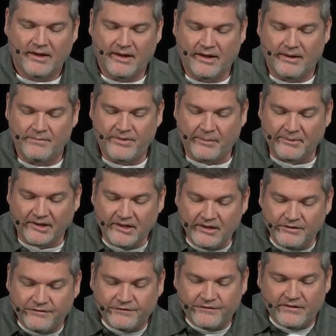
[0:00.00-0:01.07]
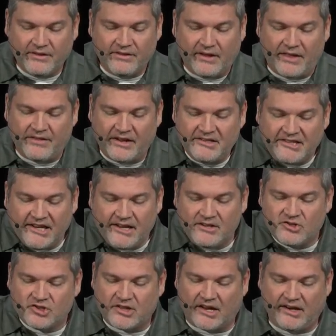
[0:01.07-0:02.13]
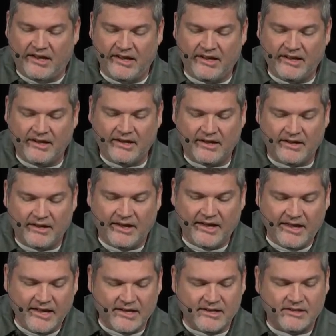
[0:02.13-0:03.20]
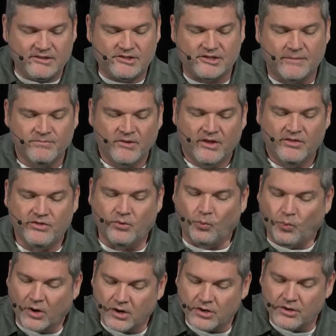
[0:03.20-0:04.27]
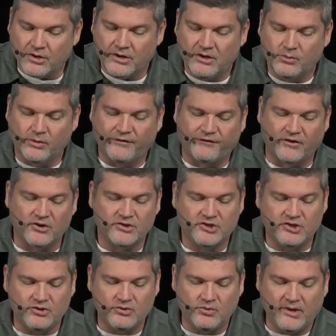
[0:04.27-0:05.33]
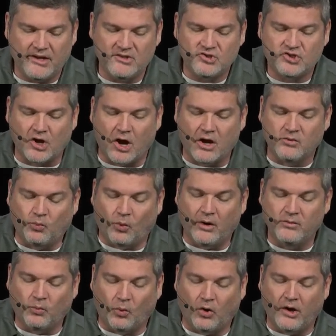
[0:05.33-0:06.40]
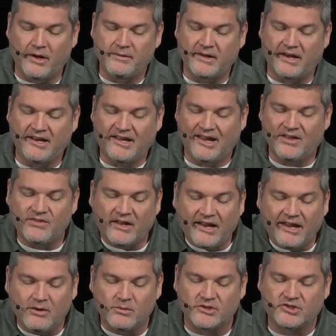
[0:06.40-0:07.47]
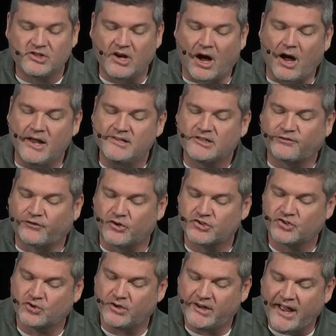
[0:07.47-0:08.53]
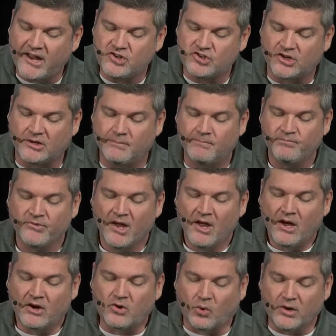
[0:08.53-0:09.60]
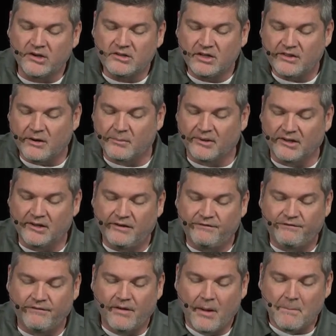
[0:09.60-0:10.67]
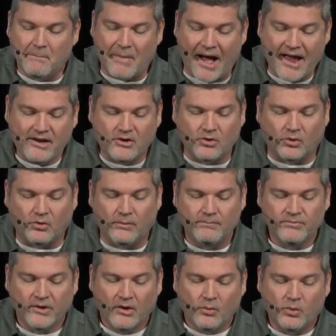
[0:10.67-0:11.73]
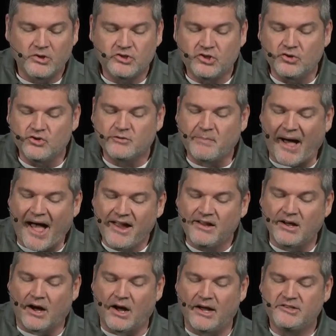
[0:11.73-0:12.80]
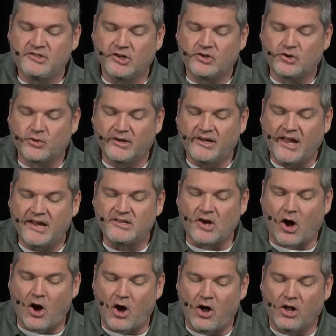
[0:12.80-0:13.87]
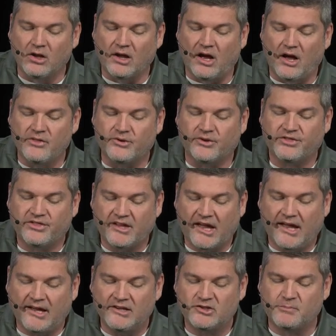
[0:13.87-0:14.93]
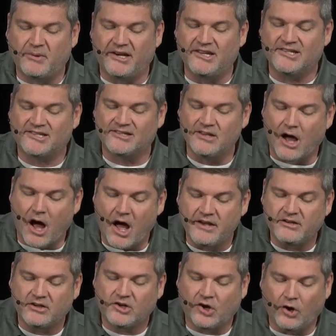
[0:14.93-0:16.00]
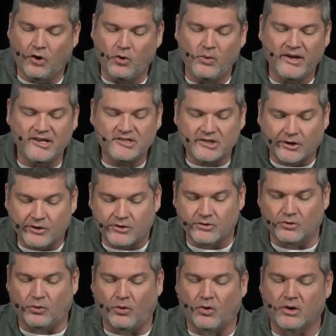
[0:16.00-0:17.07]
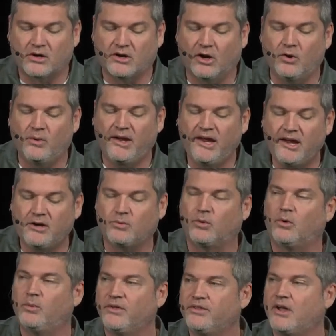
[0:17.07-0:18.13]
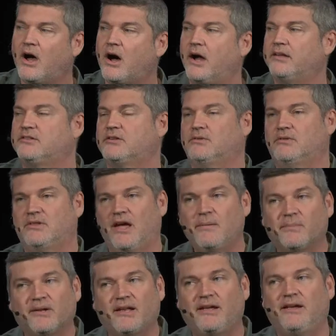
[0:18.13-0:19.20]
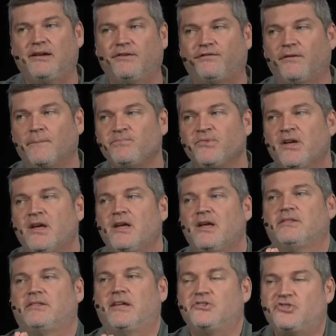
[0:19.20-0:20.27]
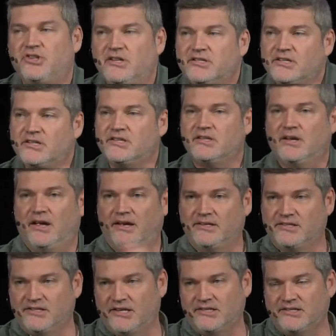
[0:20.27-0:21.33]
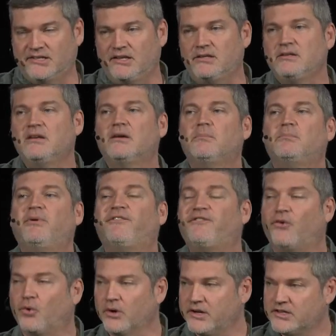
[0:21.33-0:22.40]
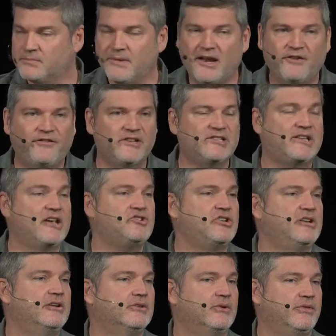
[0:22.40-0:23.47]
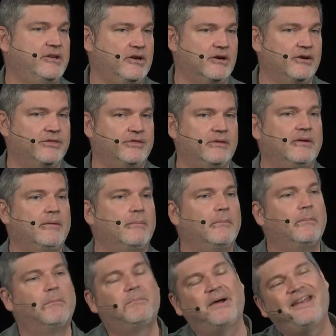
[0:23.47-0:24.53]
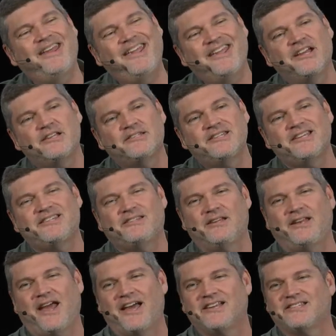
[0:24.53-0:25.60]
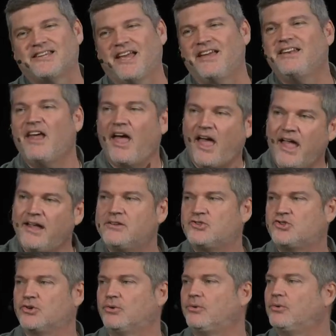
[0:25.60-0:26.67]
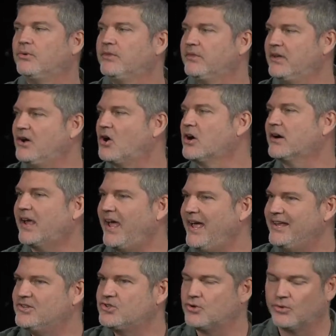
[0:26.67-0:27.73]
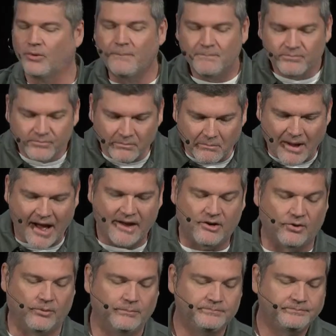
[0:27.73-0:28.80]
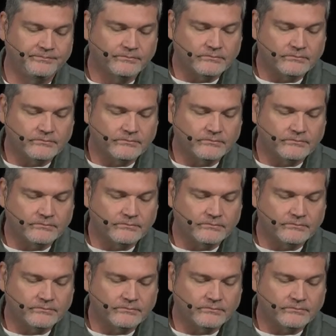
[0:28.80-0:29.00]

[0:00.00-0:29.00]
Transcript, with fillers: Uh, they believe and they teach that he is the Word referred to in John 1 1, and again that he was God's first creation. According to their belief, Michael was used by God to create all other things, but is not co eternal or co equal with God. So they believe that Jesus existed before his manifestation here on the earth, but he existed as an angel, the archangel Michael.